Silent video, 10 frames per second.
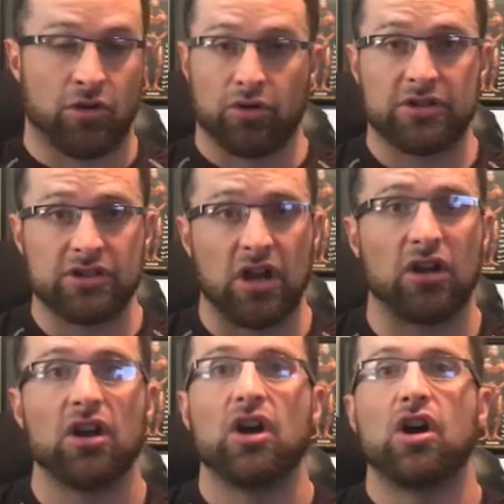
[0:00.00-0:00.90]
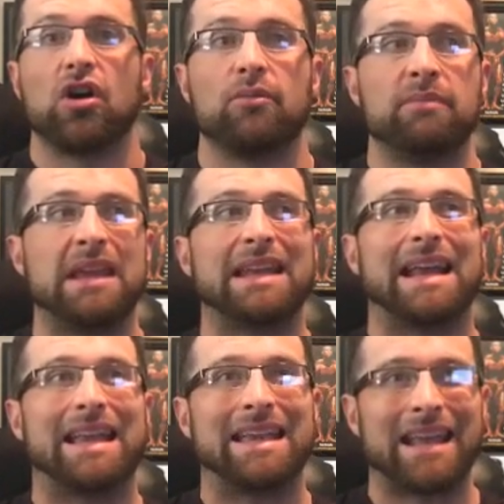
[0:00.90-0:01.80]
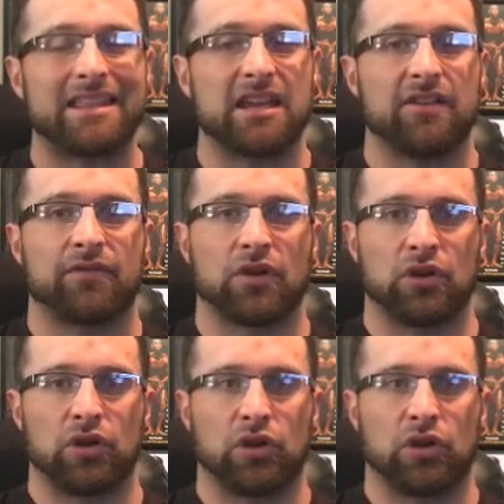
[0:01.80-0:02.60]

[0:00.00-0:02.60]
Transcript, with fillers: cortisol, mean nothing for a